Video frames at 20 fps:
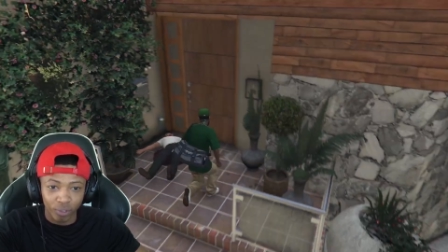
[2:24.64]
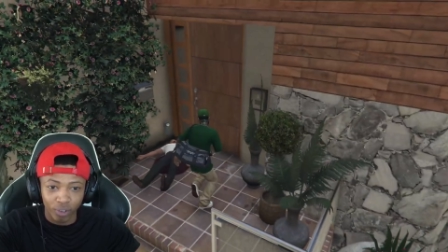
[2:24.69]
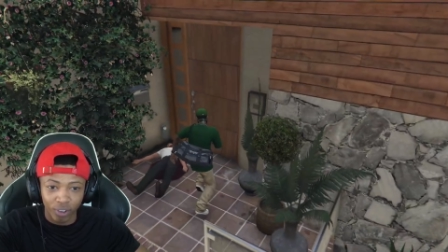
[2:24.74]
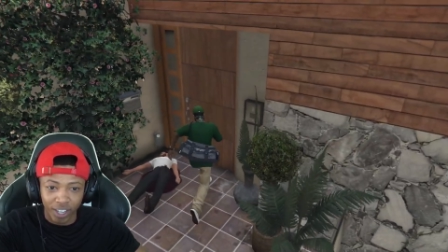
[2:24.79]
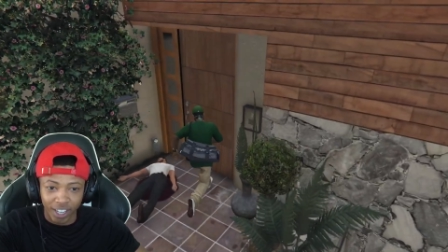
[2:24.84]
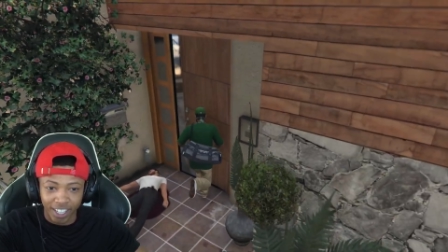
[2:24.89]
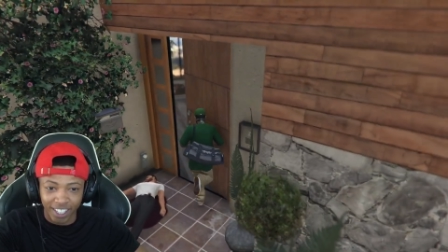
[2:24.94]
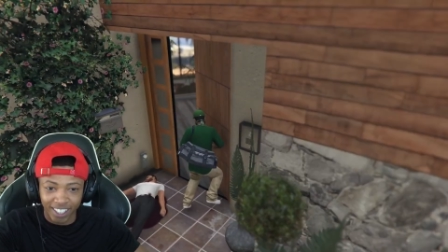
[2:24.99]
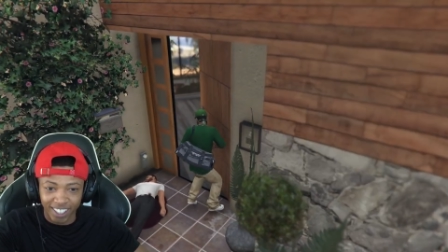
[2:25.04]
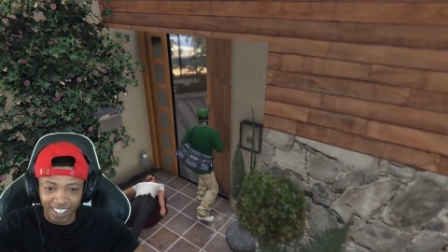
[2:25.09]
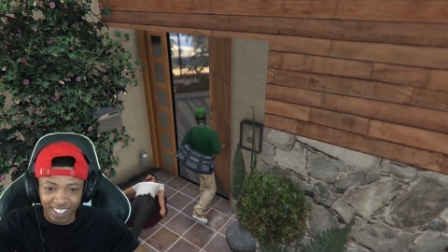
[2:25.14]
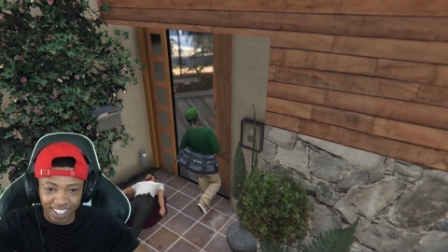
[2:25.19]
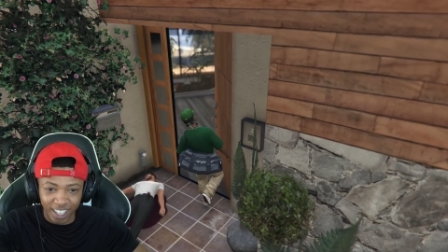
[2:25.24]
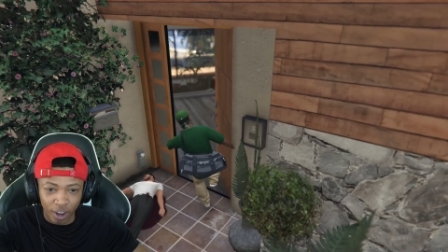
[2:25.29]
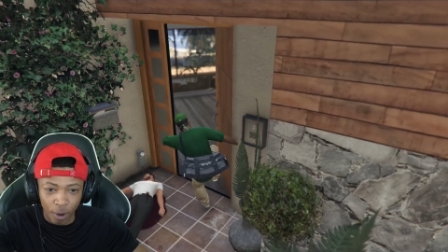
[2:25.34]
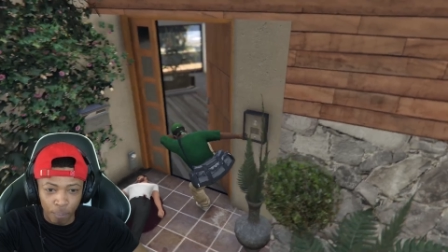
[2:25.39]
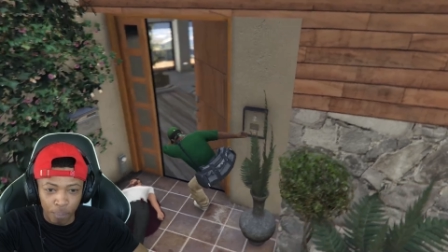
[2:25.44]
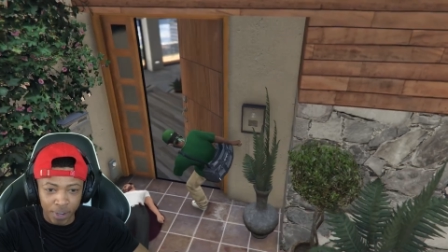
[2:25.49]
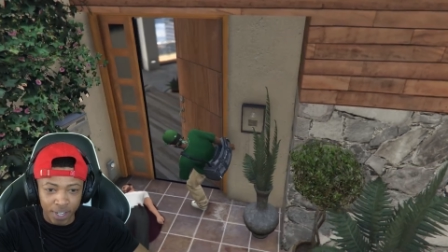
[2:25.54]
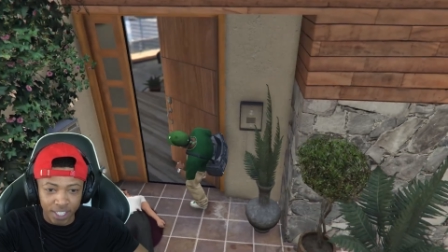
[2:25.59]
okay,
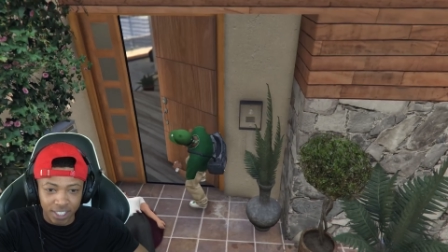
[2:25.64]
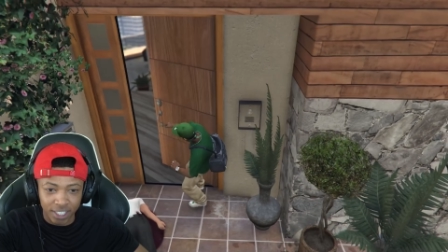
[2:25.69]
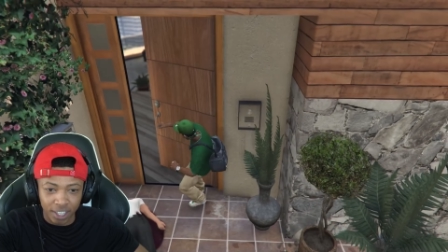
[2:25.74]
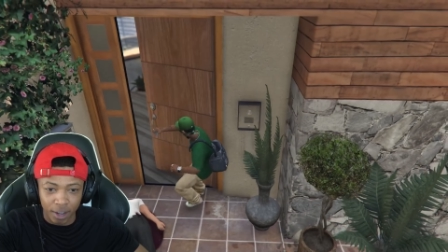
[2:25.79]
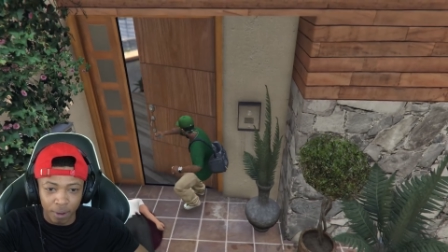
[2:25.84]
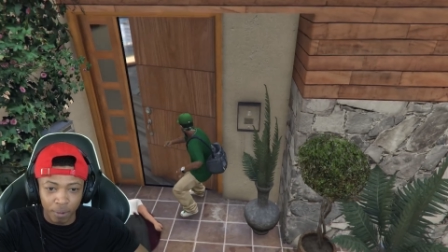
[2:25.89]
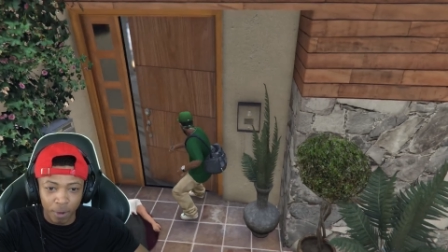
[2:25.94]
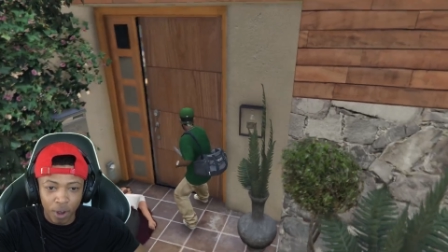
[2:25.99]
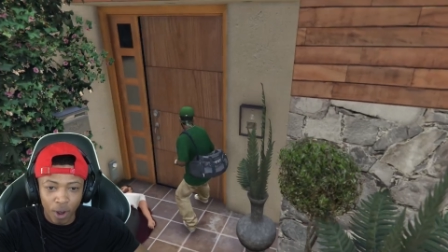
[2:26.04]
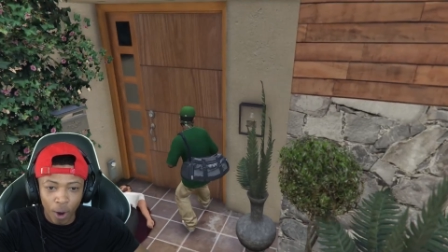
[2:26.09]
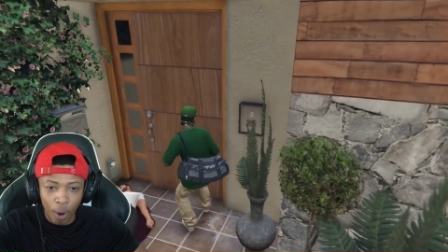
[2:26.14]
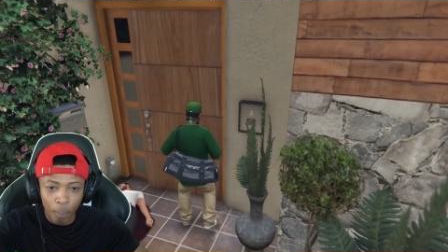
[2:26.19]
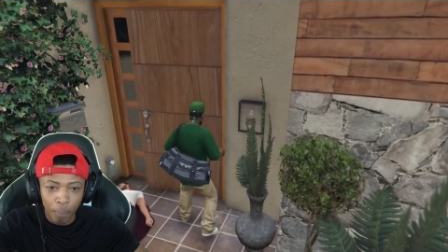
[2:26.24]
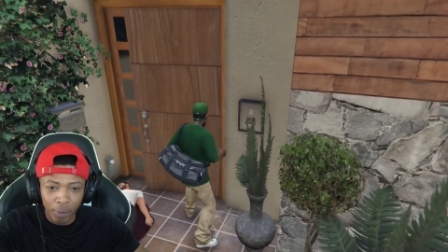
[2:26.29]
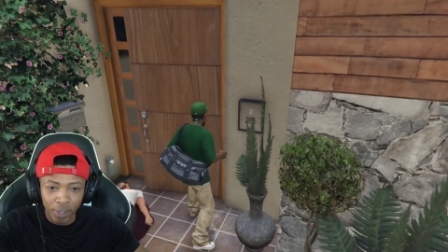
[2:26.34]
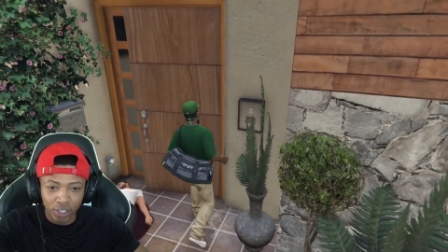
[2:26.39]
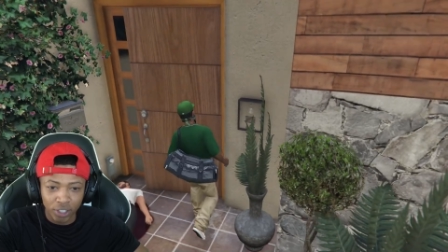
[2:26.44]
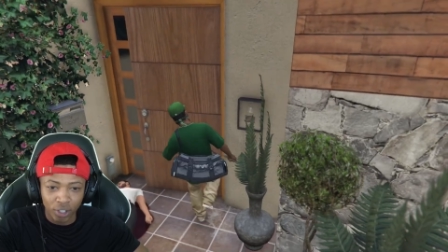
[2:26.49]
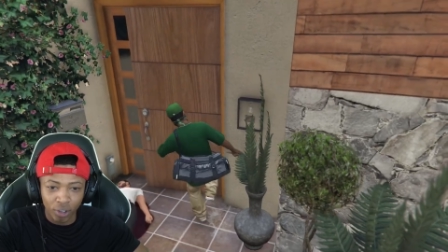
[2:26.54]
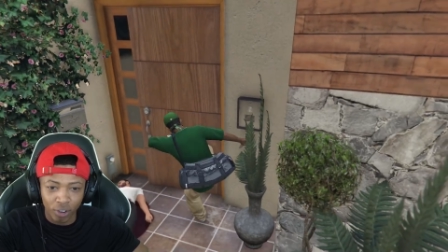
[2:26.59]
open this up.
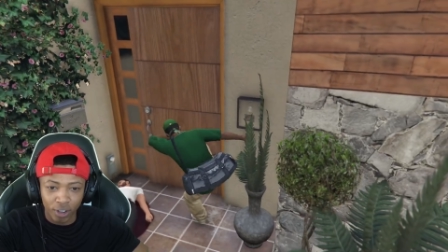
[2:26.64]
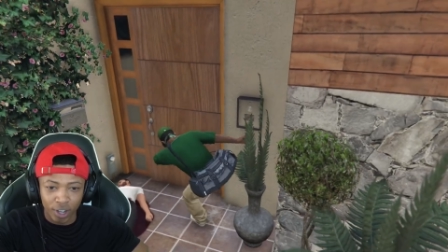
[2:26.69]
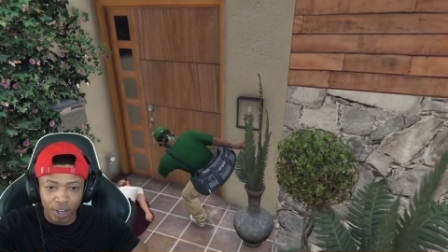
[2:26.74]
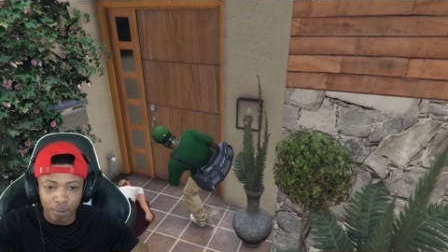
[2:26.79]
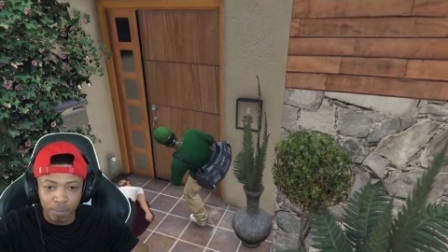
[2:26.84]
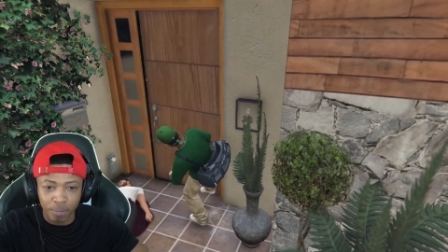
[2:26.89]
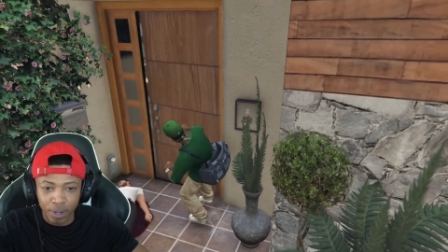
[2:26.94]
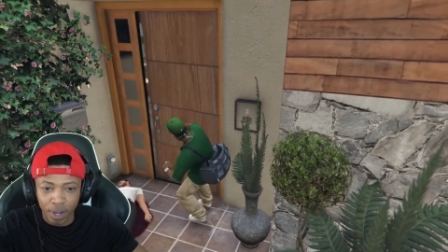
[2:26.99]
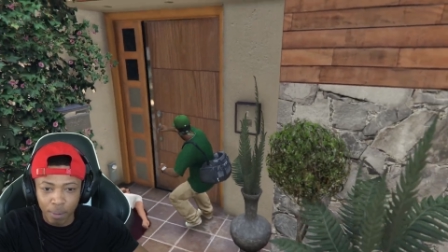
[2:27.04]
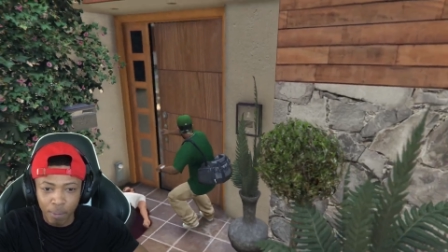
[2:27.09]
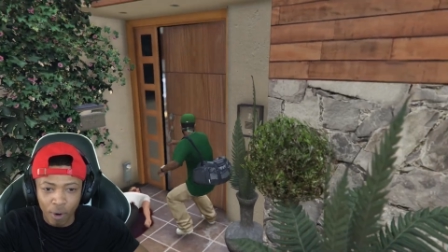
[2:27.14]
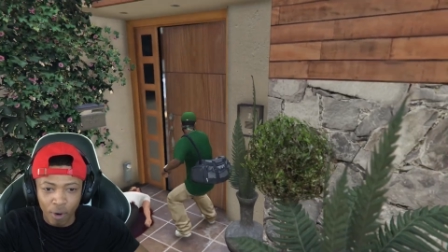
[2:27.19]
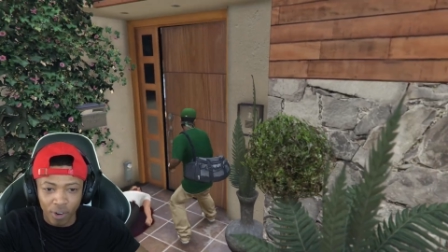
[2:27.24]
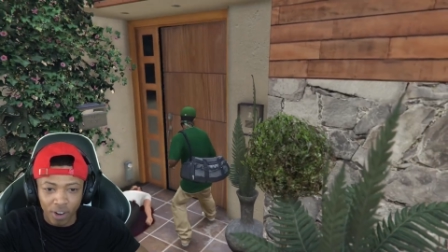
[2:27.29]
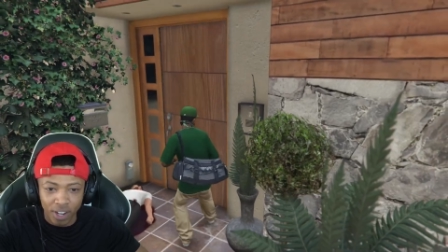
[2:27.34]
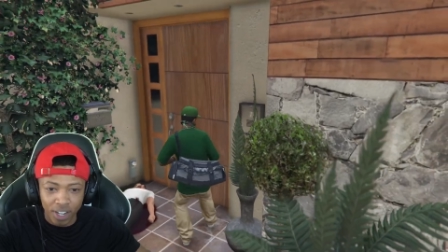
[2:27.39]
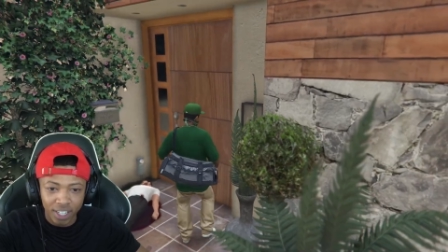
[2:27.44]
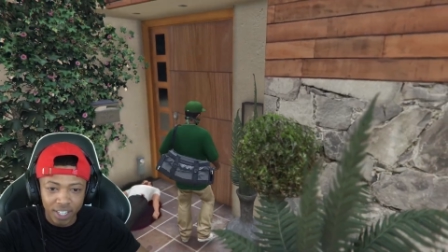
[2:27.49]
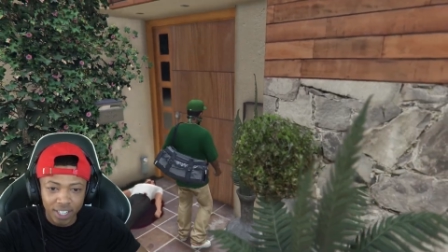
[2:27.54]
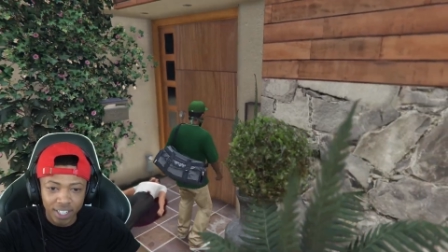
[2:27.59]
Open this door up. Come
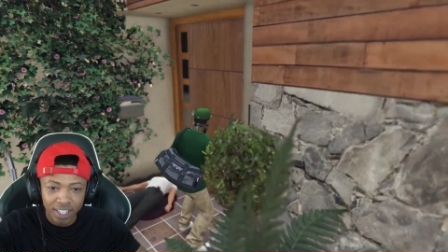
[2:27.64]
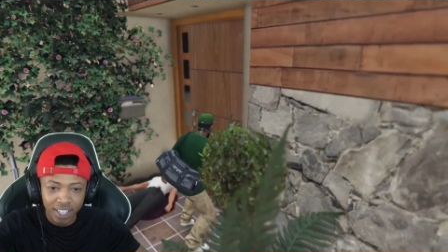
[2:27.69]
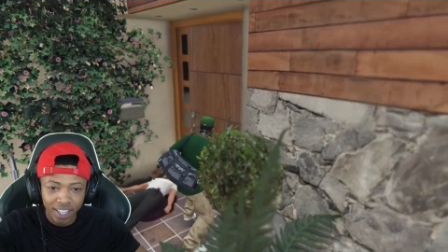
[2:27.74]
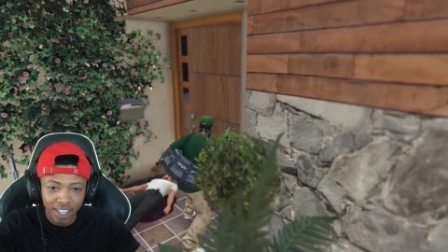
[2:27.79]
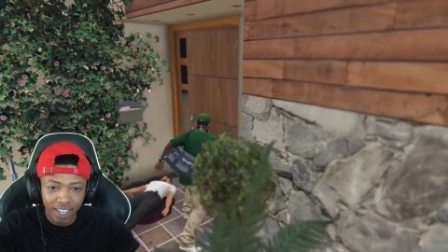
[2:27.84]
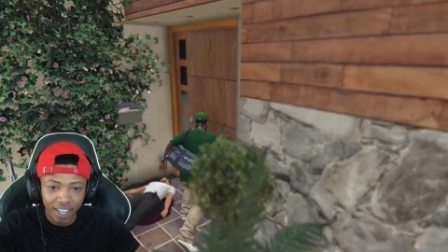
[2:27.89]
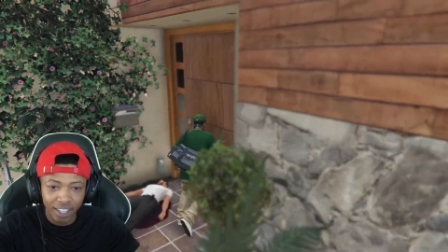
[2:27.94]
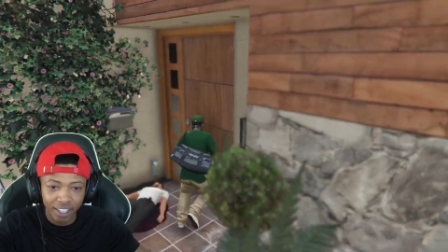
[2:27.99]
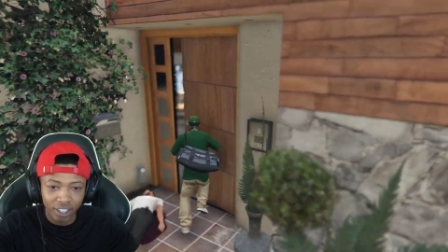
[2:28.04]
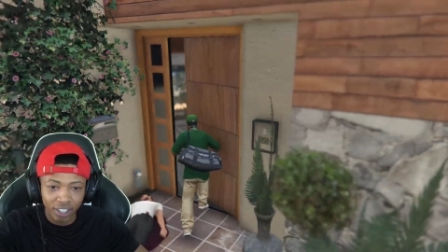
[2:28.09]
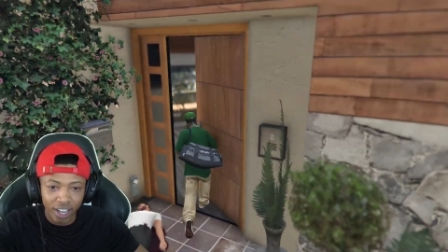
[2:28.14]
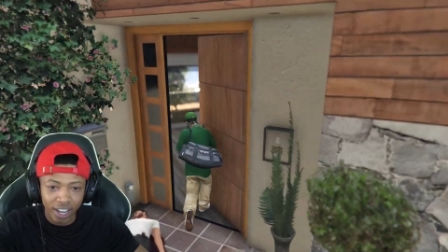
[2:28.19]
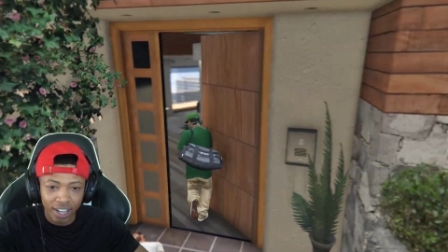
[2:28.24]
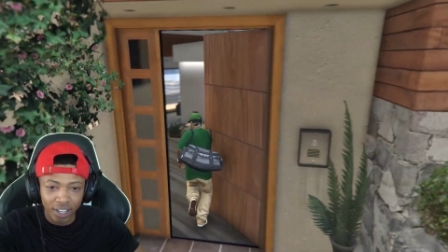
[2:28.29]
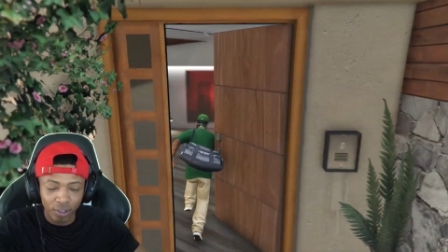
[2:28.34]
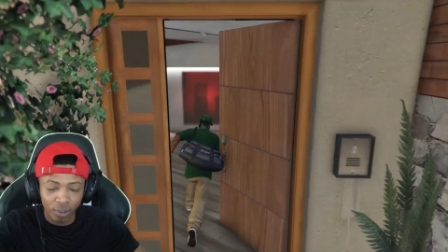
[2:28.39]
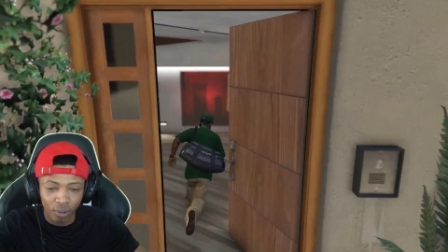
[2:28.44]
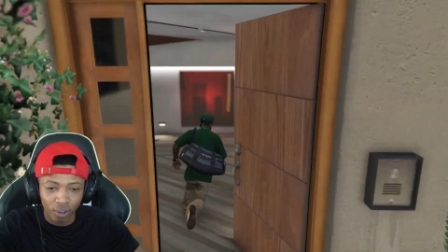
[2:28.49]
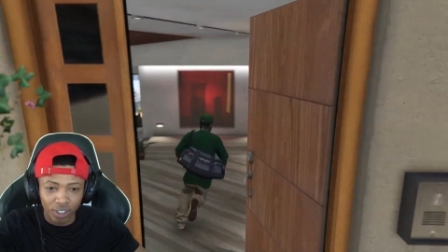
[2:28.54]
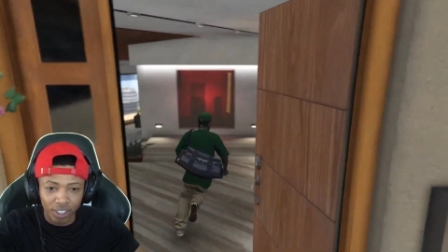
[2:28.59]
on, kick the dang
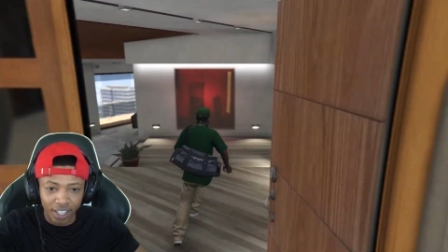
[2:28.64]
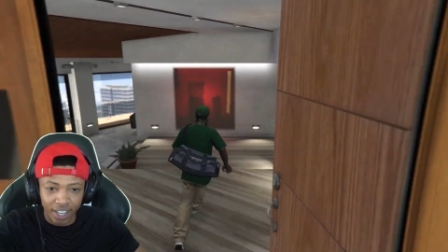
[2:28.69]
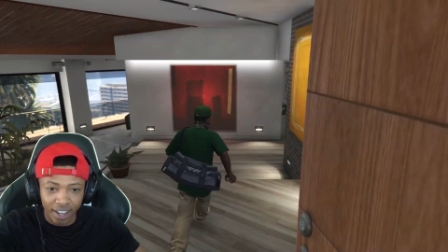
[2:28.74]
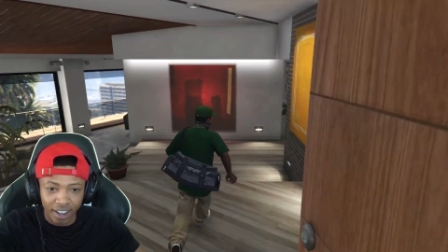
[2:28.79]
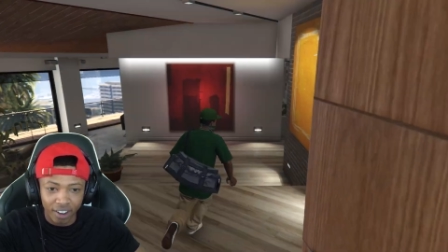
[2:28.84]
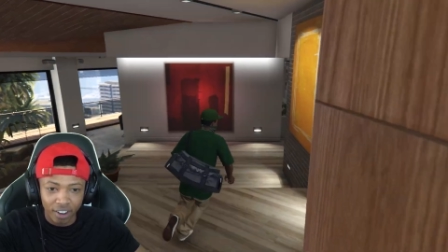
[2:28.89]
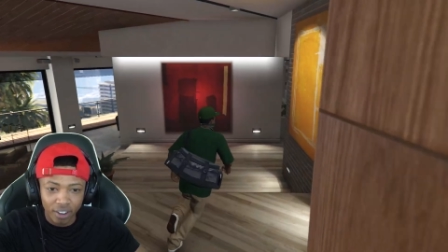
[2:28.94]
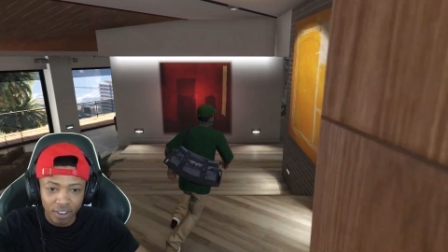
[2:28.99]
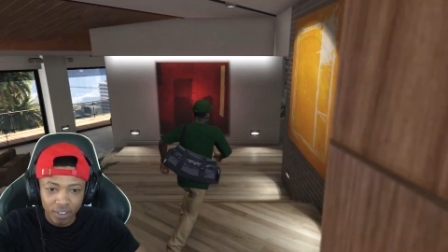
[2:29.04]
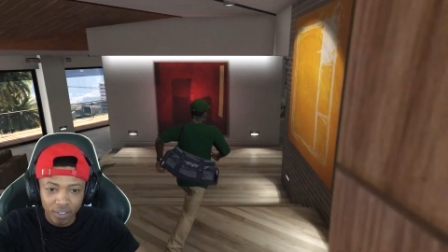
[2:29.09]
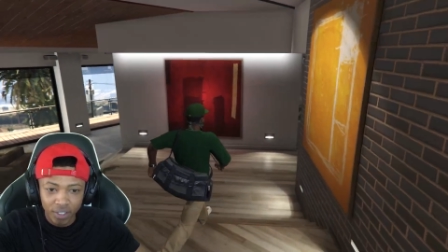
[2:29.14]
door down.